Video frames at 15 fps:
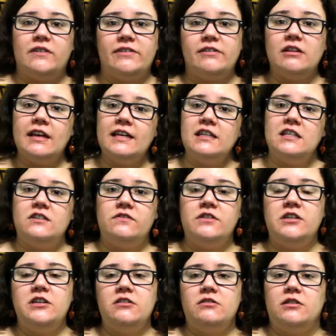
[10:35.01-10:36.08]
If you like this
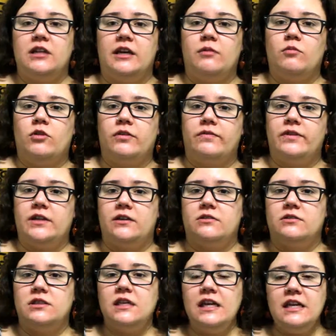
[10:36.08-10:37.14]
video and like more
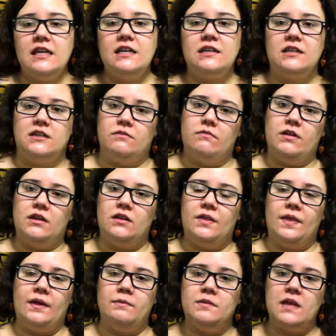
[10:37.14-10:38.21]
videos like it, give me
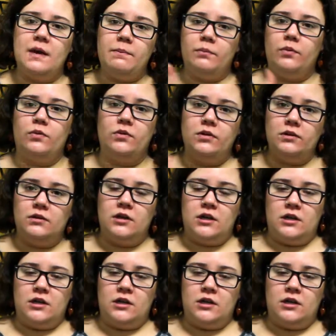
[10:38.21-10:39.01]
a thumbs up or